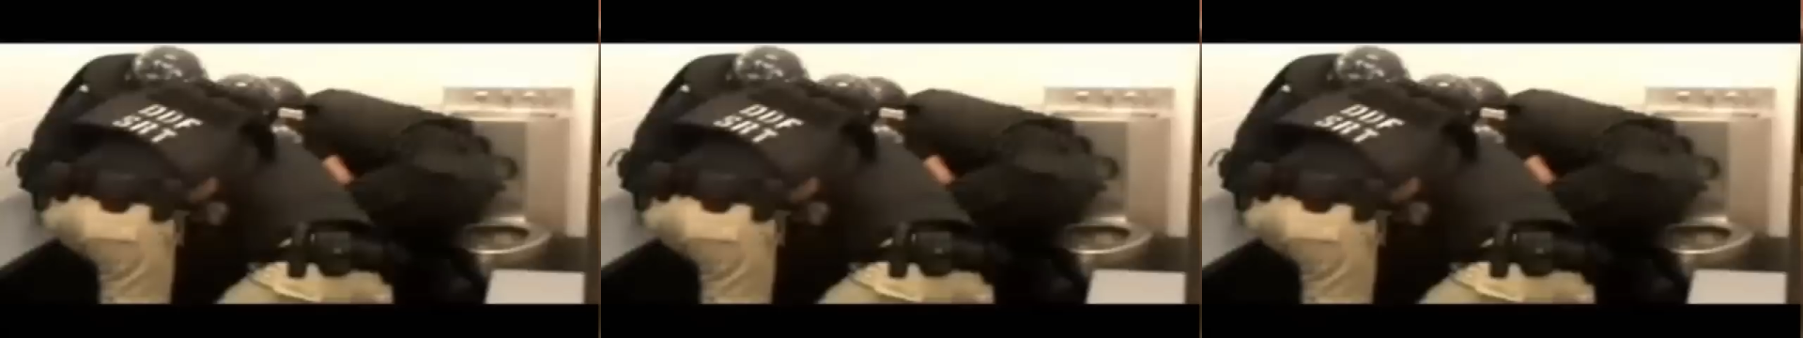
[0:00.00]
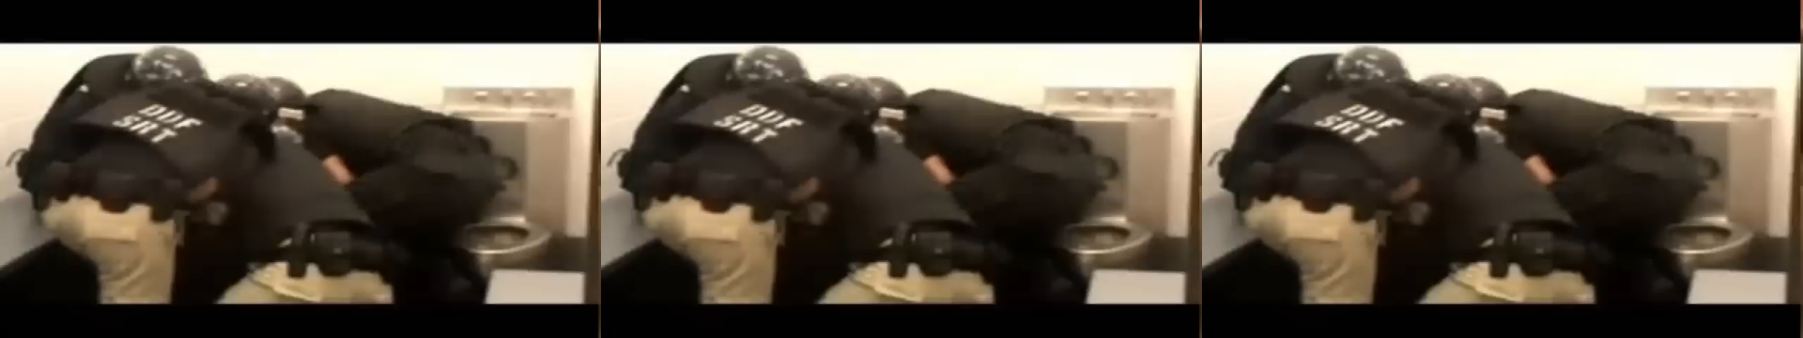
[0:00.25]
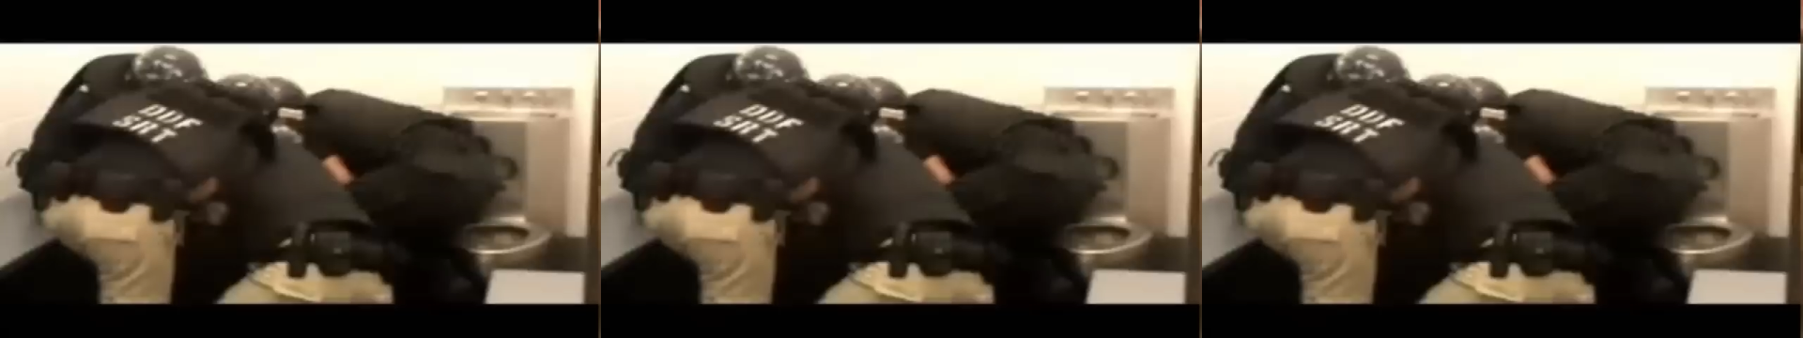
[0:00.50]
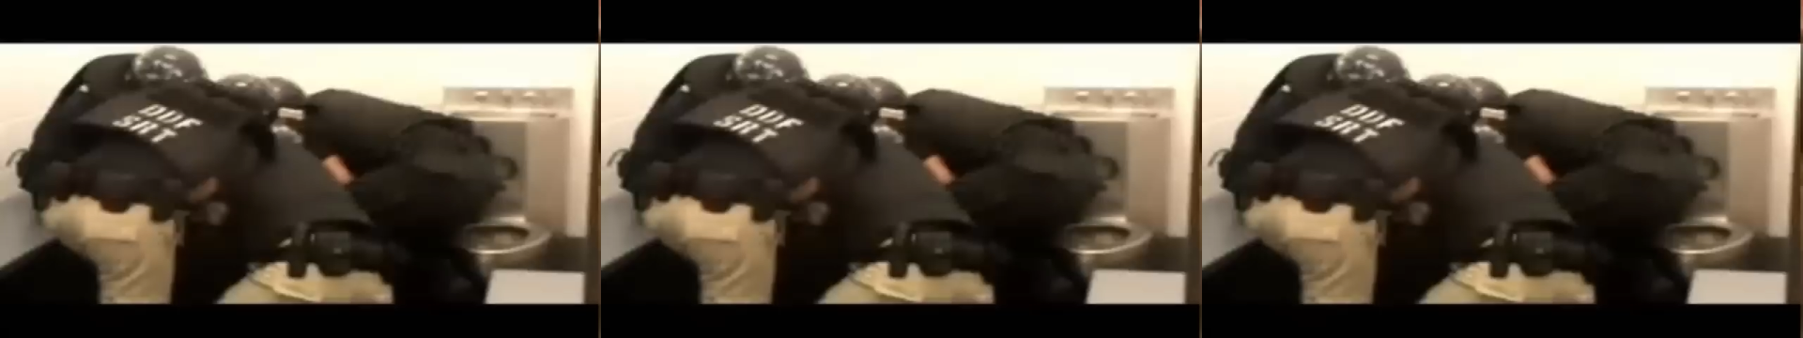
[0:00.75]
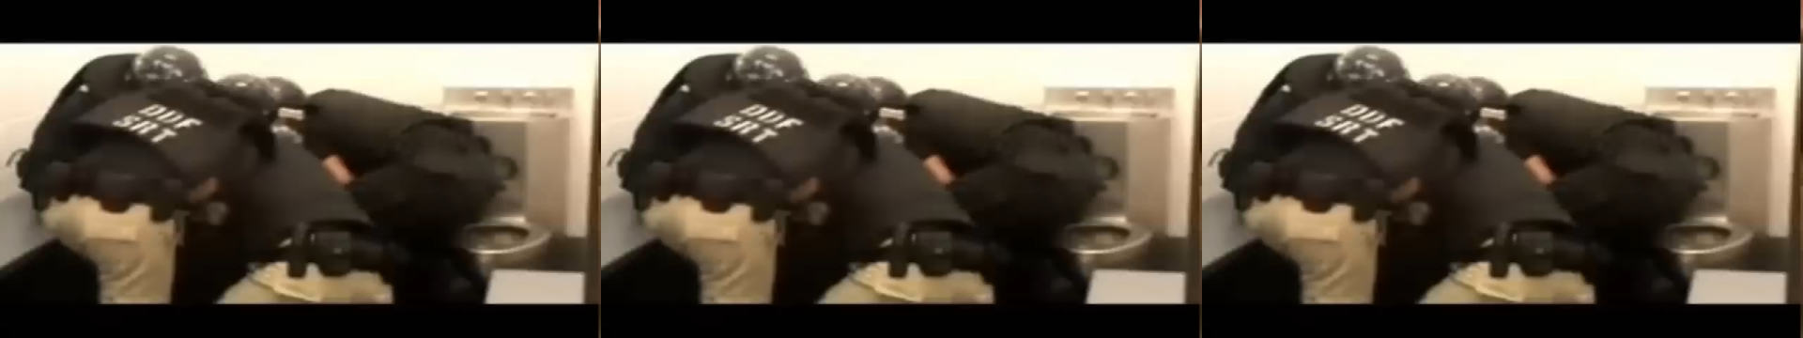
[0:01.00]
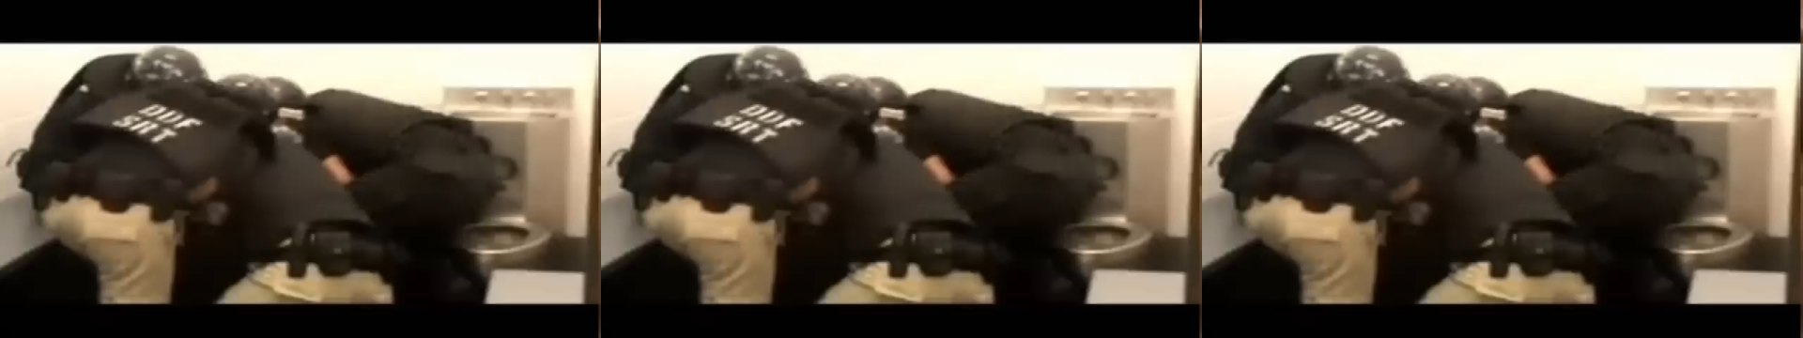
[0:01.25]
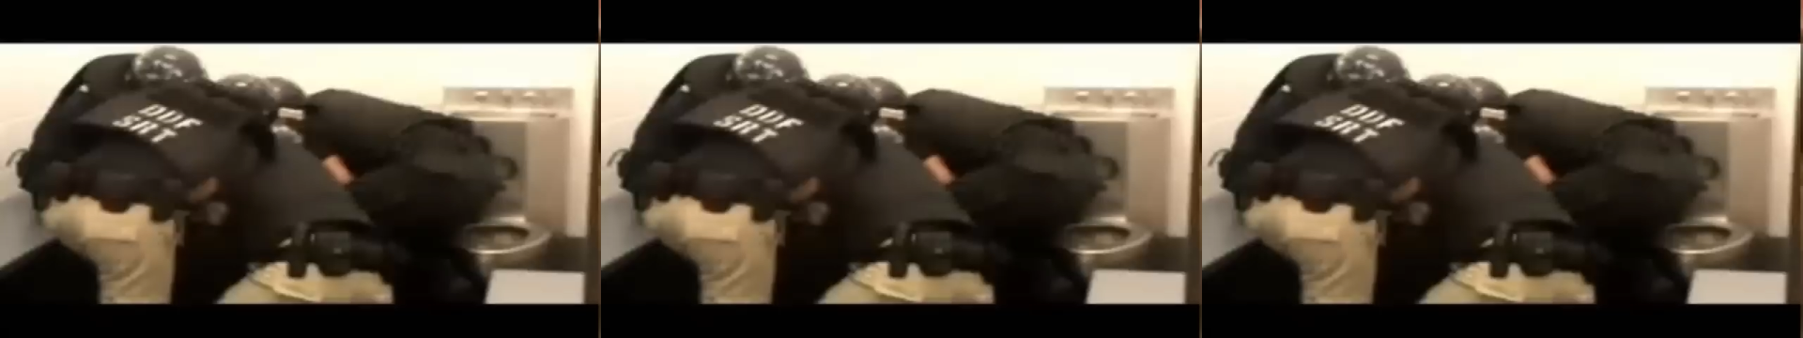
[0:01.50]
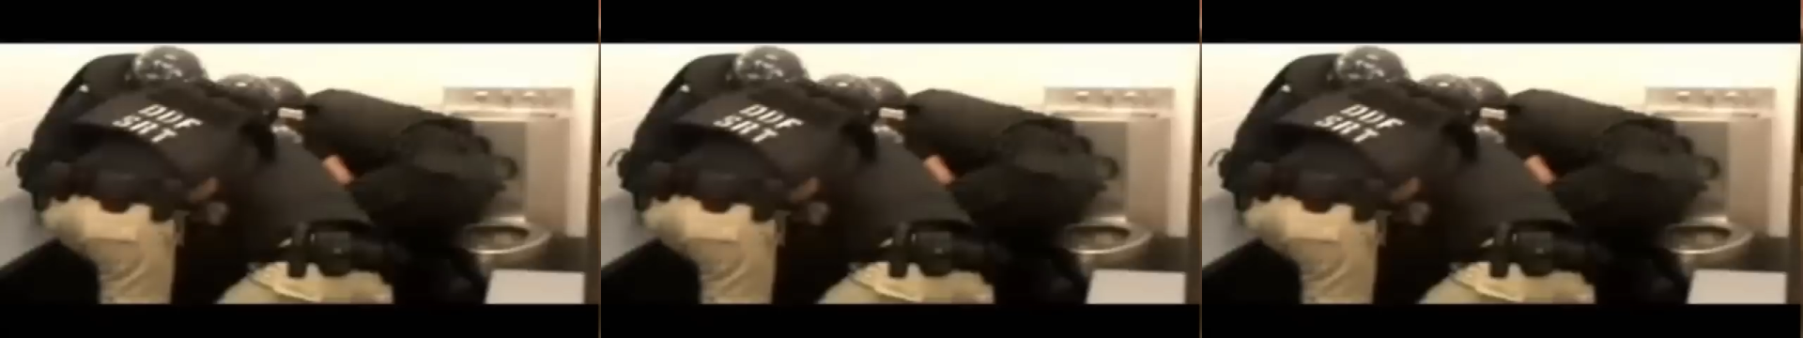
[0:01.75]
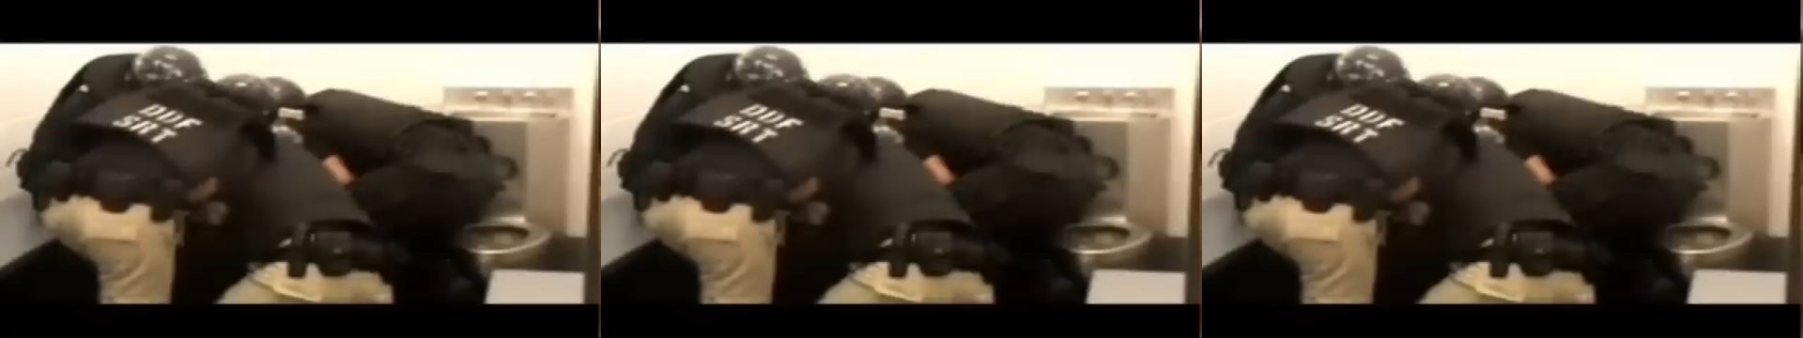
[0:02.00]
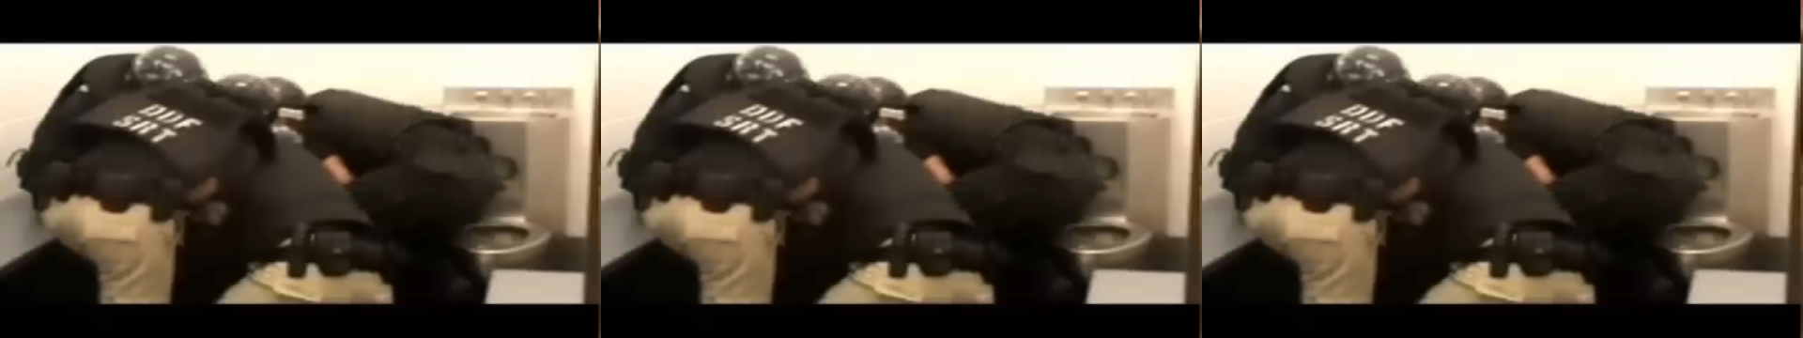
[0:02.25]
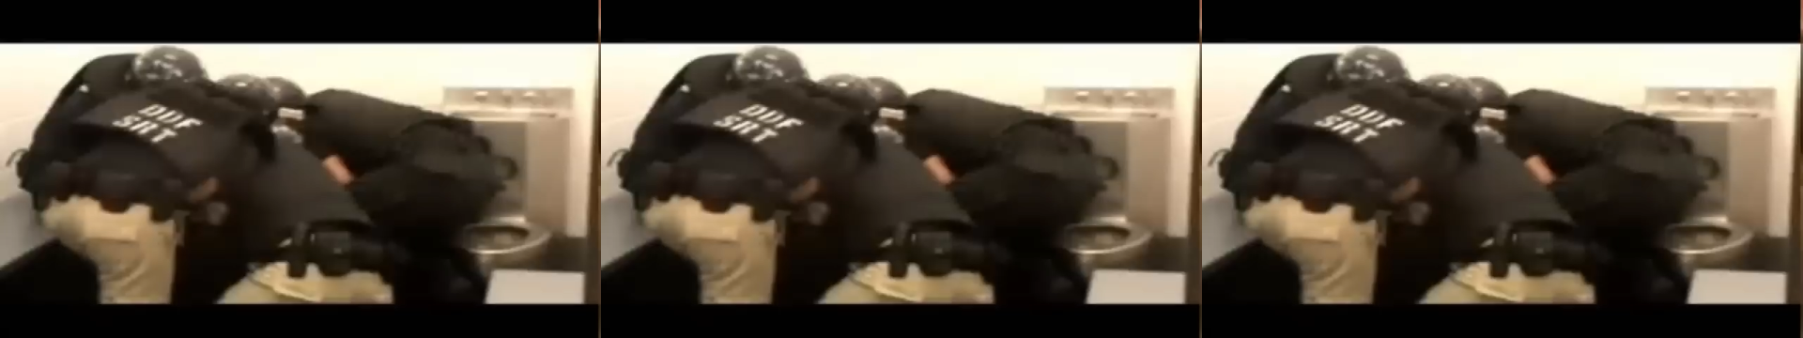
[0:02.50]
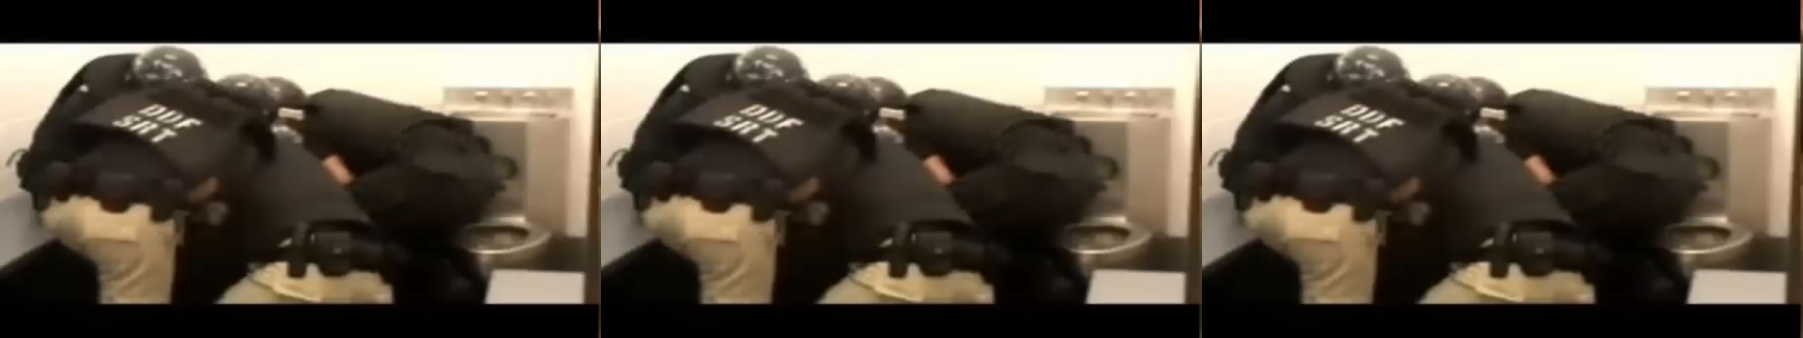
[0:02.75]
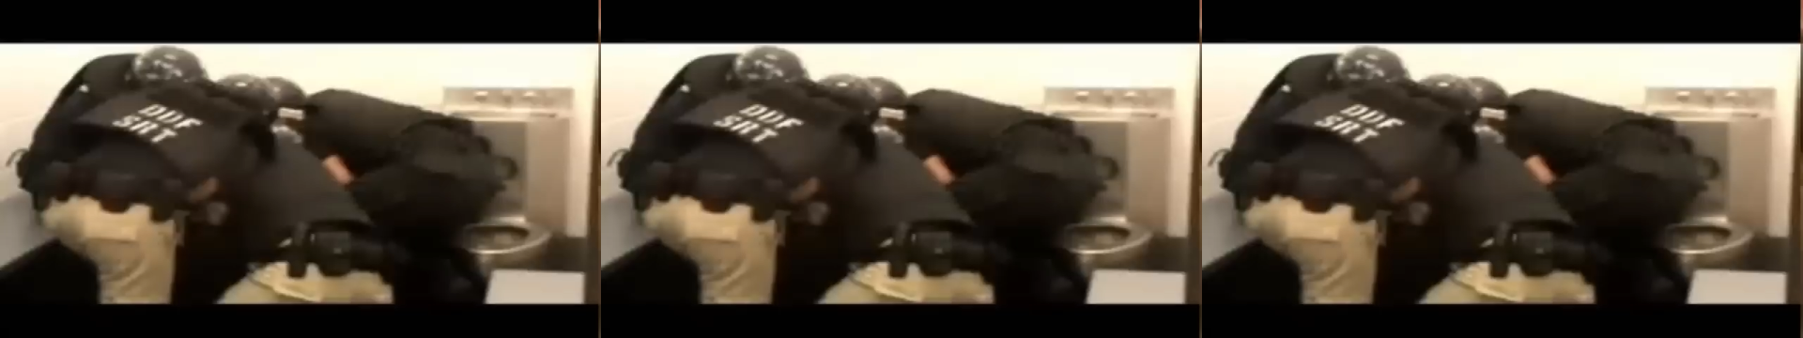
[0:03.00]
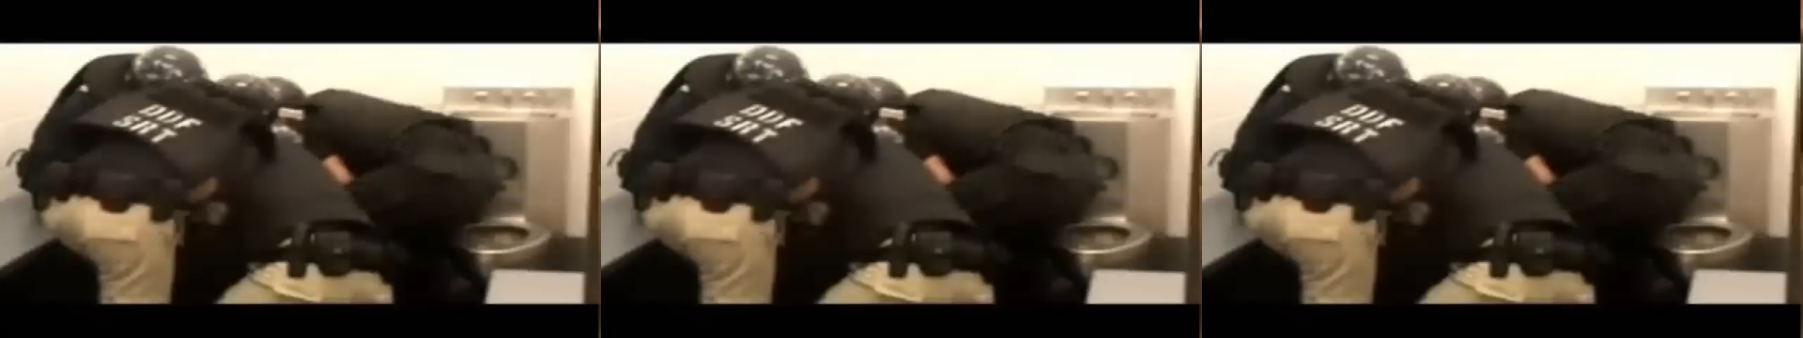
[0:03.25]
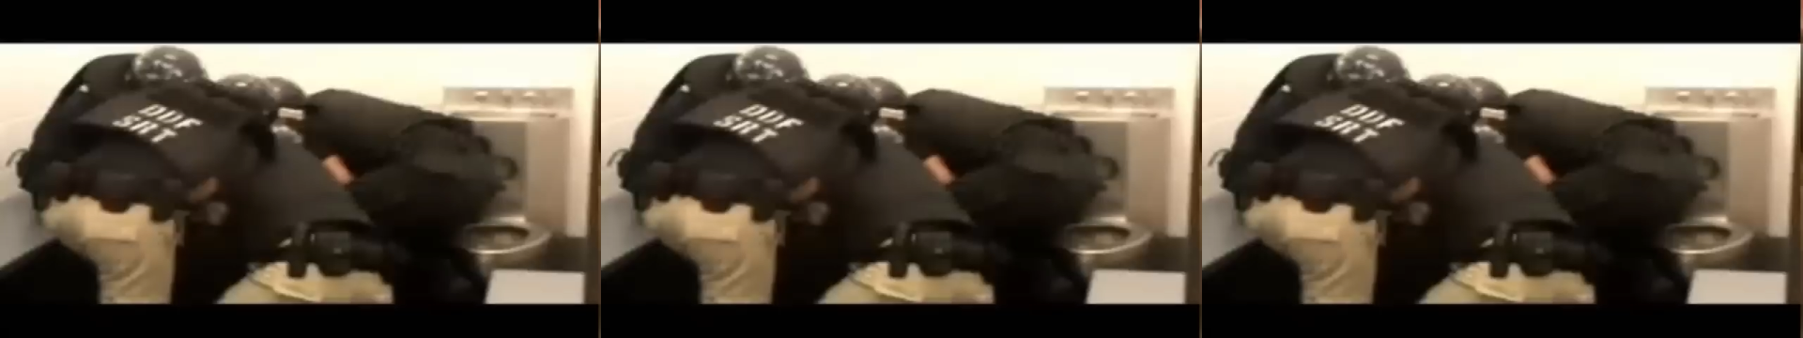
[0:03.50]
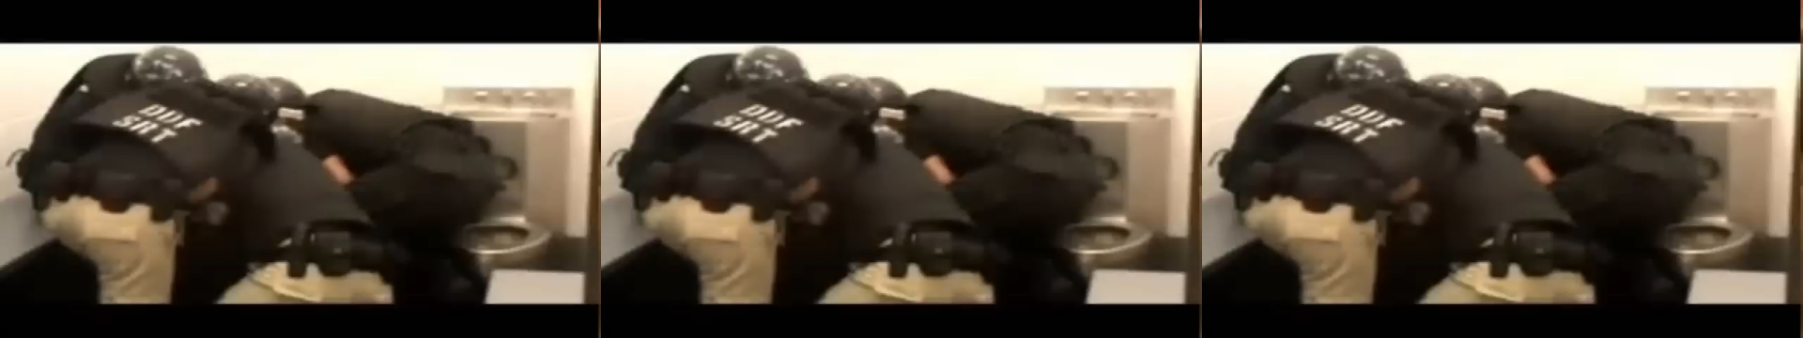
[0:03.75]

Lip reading: (no speaker visible)